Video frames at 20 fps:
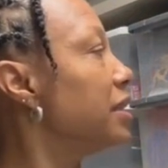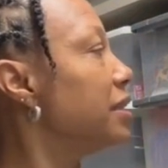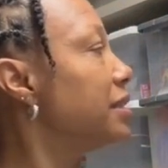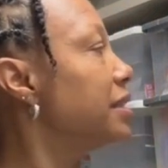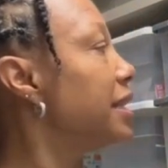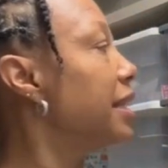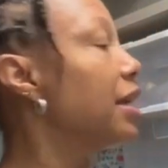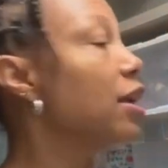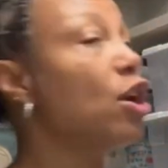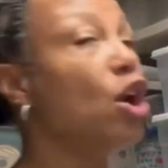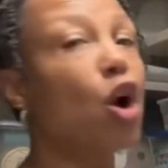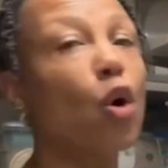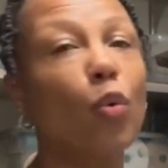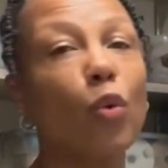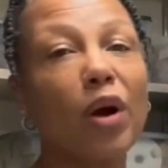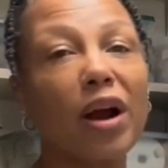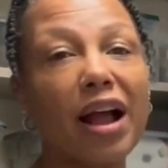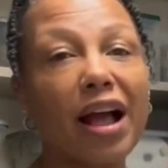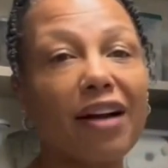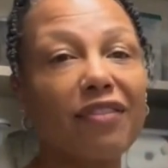see
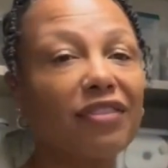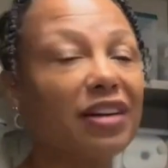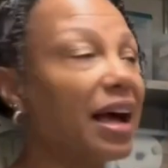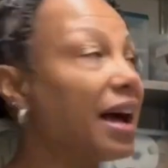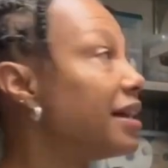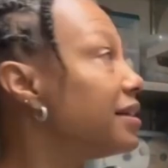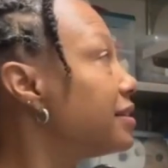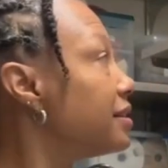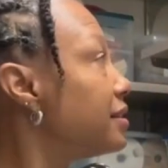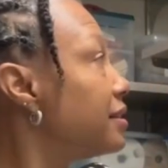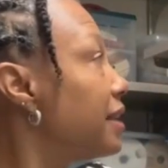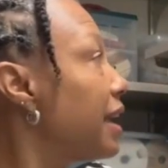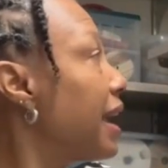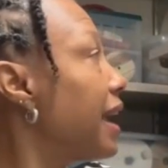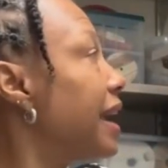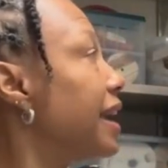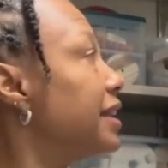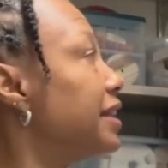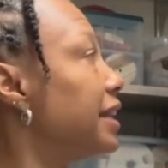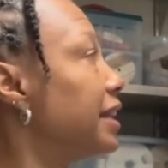where I've got
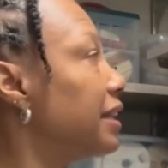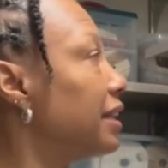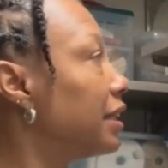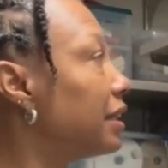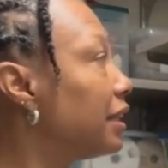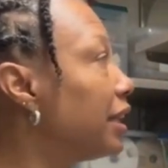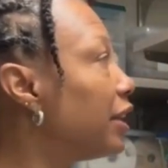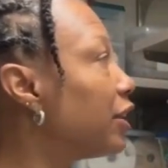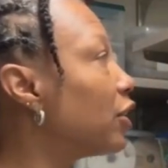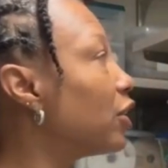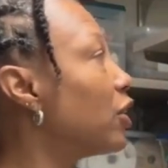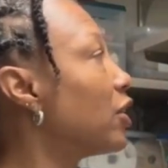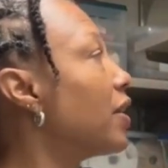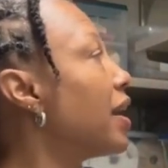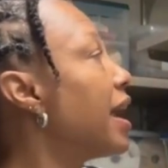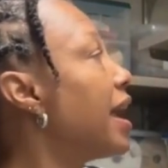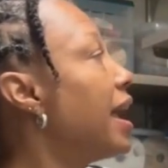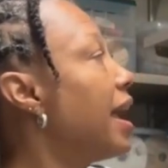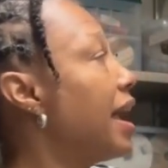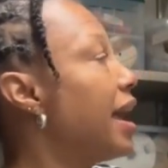sand and glitter,
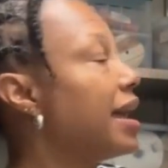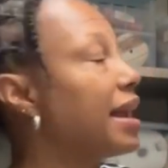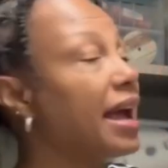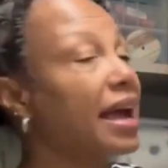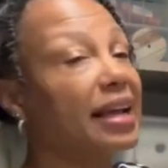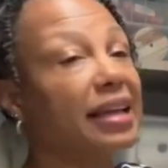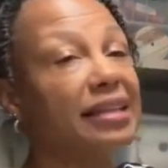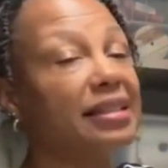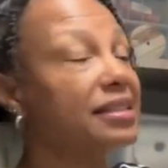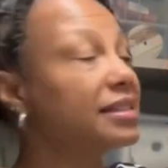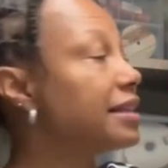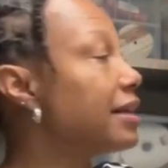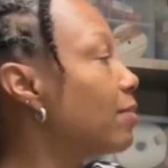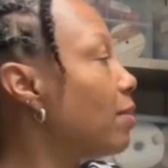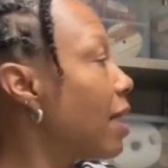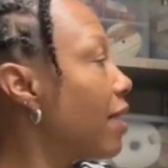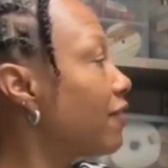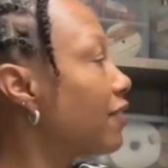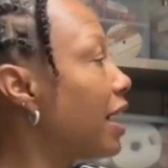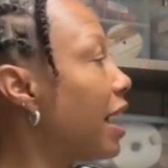and I can see
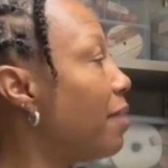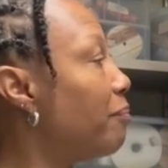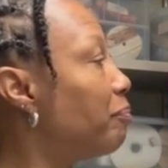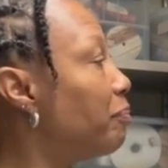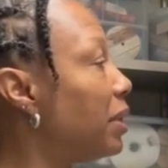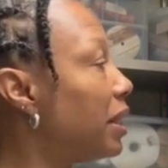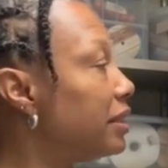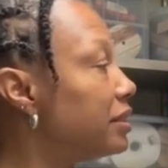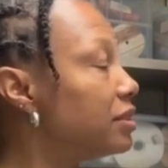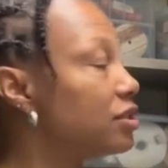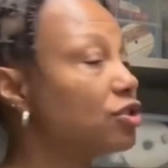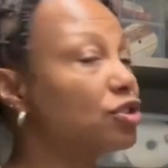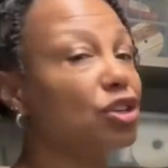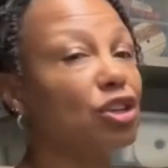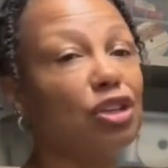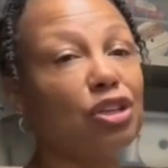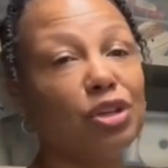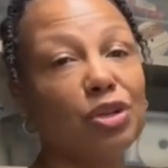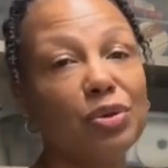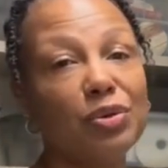where I've got buttons
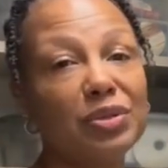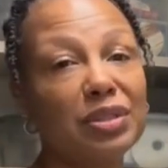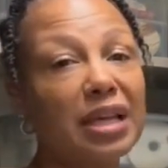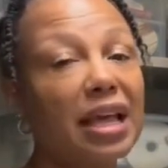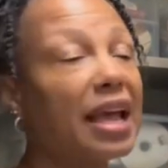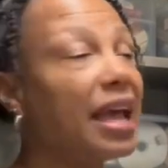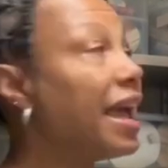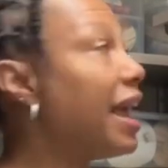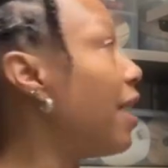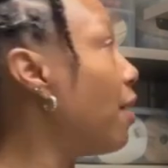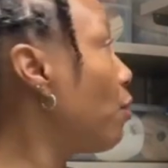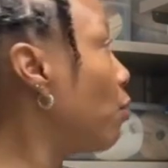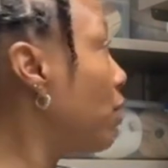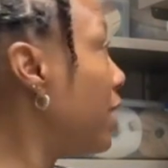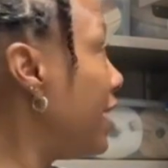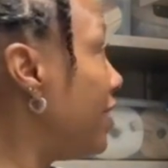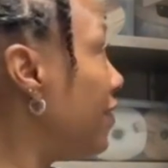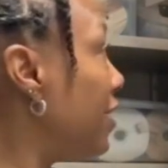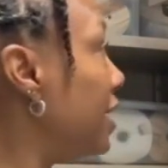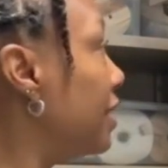to use and
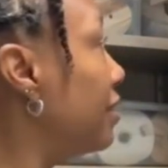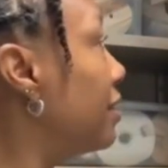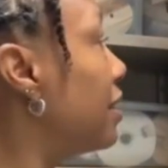weaving